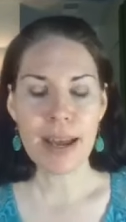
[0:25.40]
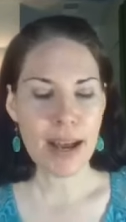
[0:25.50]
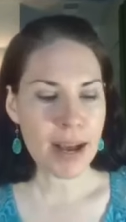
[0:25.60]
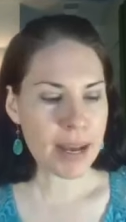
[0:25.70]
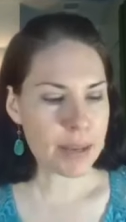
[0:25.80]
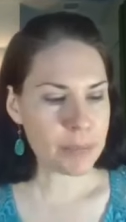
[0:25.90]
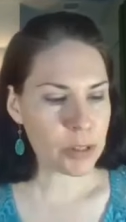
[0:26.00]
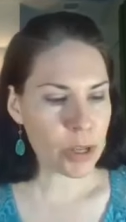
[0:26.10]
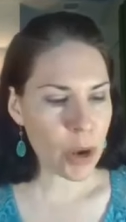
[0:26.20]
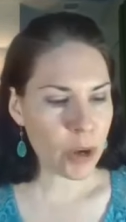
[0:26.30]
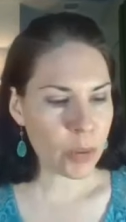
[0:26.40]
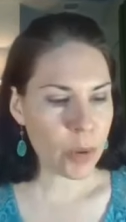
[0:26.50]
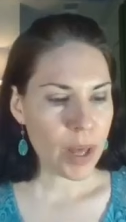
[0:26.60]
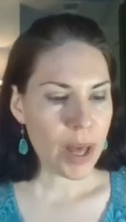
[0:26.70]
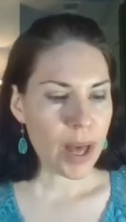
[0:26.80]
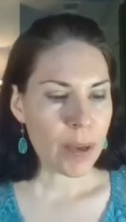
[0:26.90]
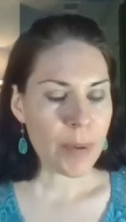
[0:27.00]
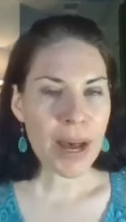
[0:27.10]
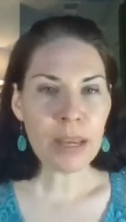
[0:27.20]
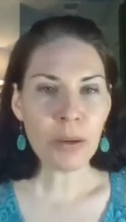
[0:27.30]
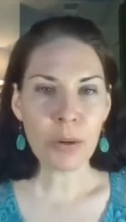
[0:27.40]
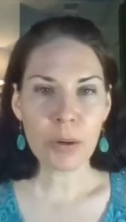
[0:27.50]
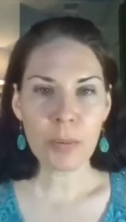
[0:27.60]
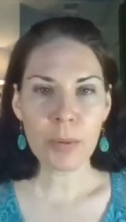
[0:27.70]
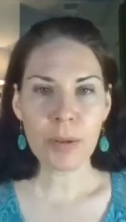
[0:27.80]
Um, so a buying group